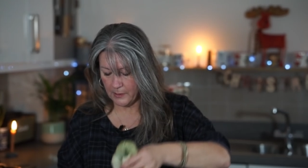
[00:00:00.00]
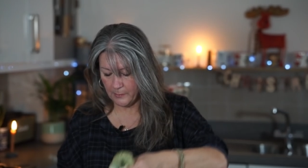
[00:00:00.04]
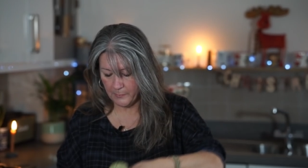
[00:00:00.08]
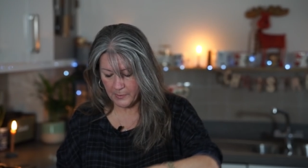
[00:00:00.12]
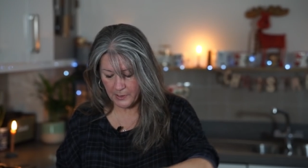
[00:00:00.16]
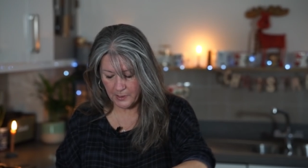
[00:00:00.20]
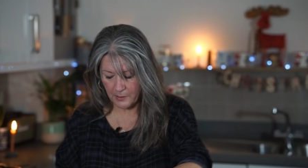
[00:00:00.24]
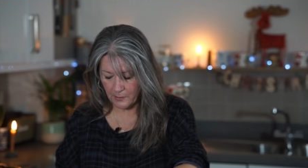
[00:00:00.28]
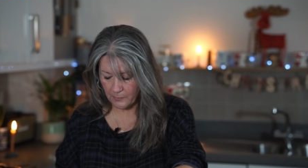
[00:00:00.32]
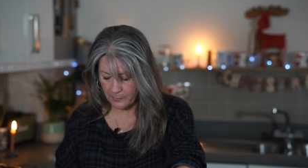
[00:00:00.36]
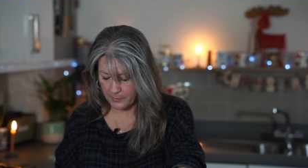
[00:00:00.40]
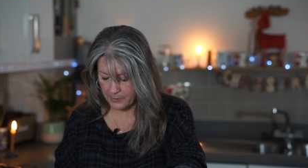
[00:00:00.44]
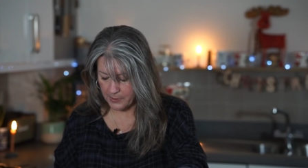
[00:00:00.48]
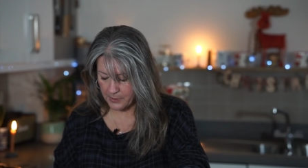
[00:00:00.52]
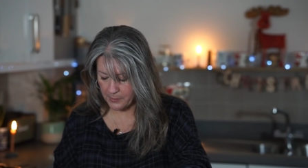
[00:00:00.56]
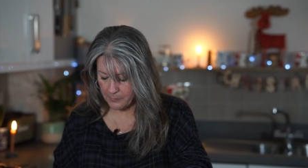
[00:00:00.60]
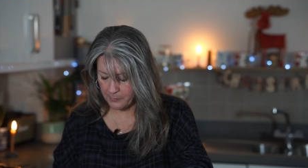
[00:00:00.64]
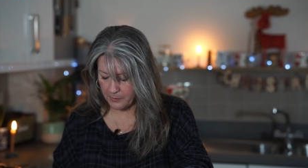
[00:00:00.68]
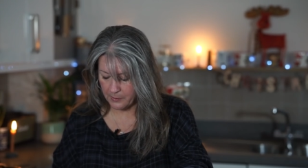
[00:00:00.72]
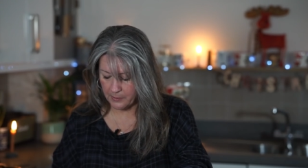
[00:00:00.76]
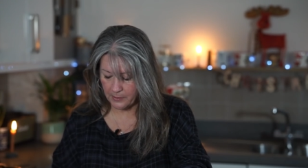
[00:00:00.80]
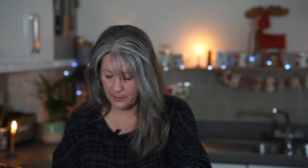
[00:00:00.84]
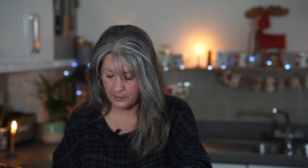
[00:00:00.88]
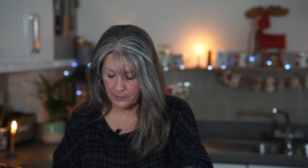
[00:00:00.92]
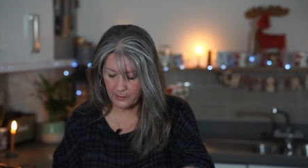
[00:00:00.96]
let me start with this
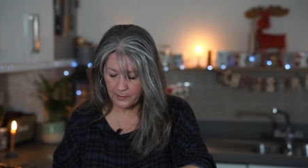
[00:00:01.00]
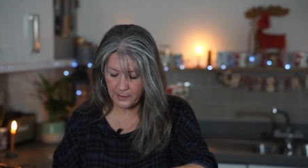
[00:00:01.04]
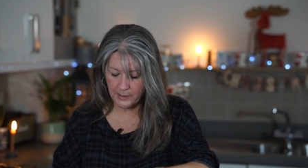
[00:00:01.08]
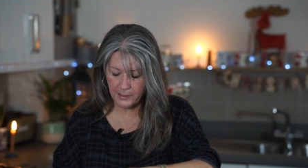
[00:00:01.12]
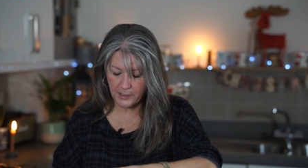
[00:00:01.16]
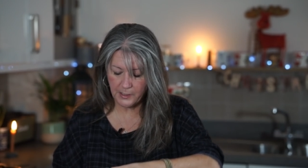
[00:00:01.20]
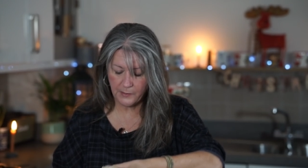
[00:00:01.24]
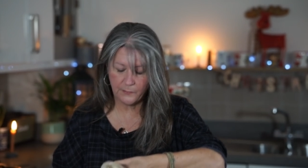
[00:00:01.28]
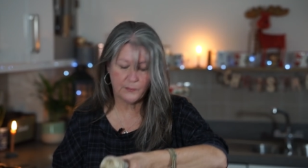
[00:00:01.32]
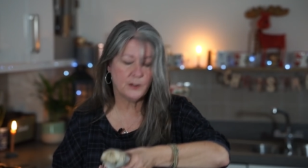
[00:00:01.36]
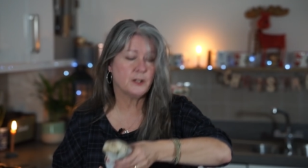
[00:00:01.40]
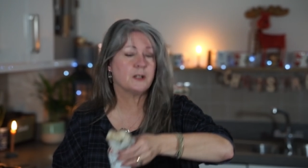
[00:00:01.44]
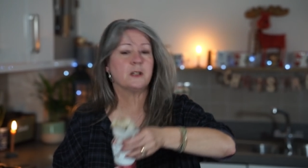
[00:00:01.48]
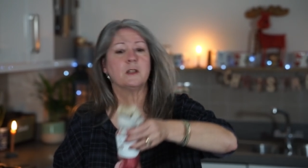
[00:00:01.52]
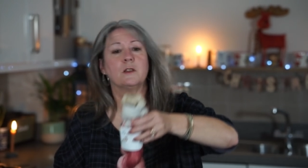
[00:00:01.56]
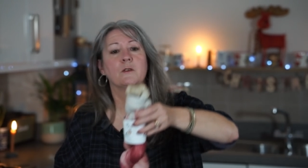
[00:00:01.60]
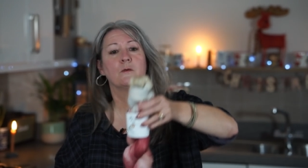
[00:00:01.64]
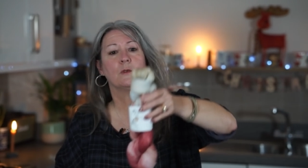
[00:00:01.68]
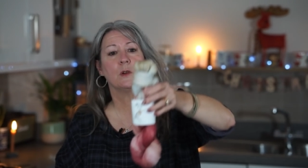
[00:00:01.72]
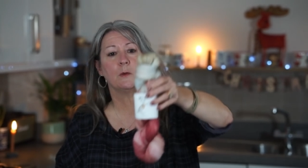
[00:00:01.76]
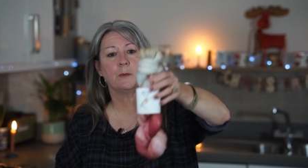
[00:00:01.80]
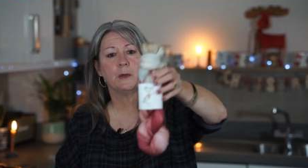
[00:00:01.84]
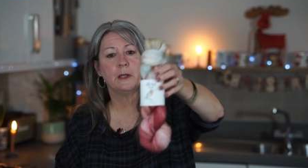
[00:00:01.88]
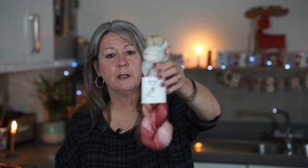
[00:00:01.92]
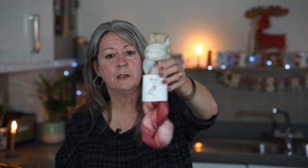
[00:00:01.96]
one. This is Freddy the
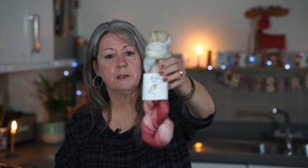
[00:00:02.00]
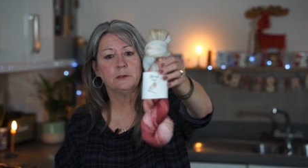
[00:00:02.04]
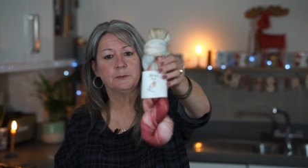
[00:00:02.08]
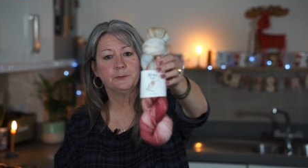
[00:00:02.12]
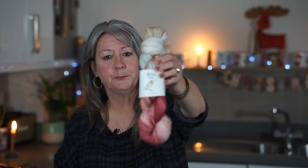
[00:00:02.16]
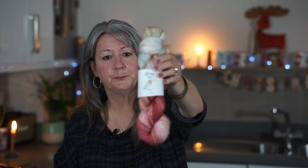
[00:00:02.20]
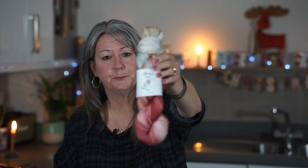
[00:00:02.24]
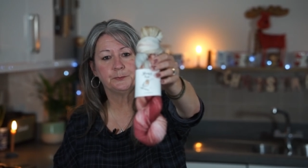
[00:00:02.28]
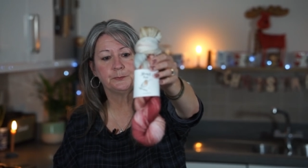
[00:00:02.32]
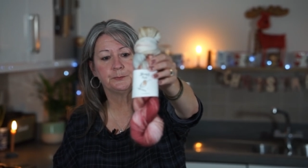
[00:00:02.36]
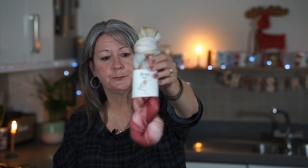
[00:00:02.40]
Robin.